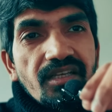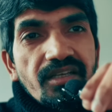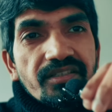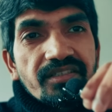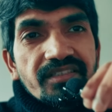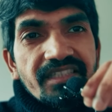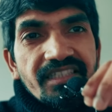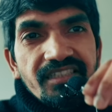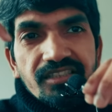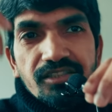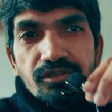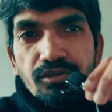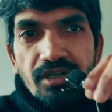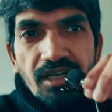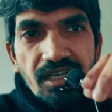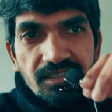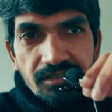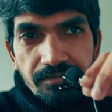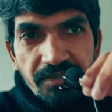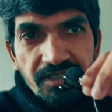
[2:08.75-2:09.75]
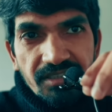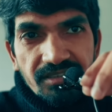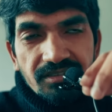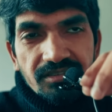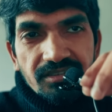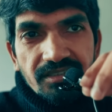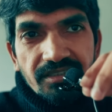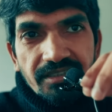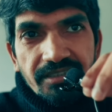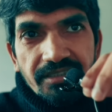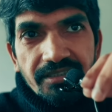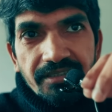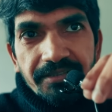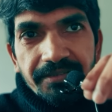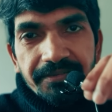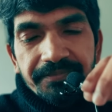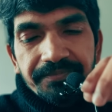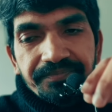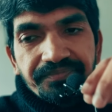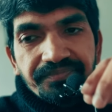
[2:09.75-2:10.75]
Since your husband,
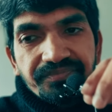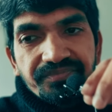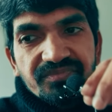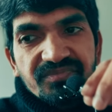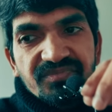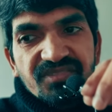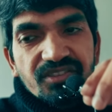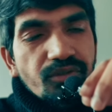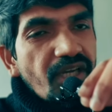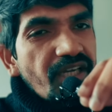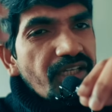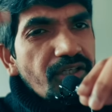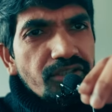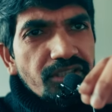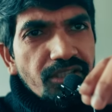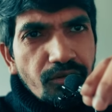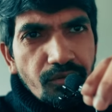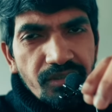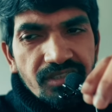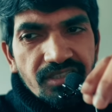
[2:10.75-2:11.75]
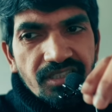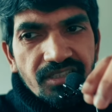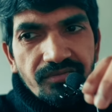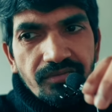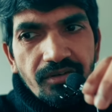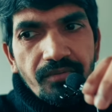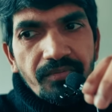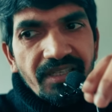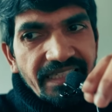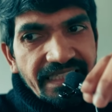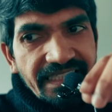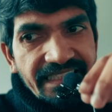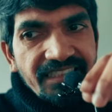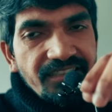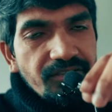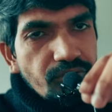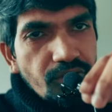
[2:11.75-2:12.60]
so I got the question from a lady,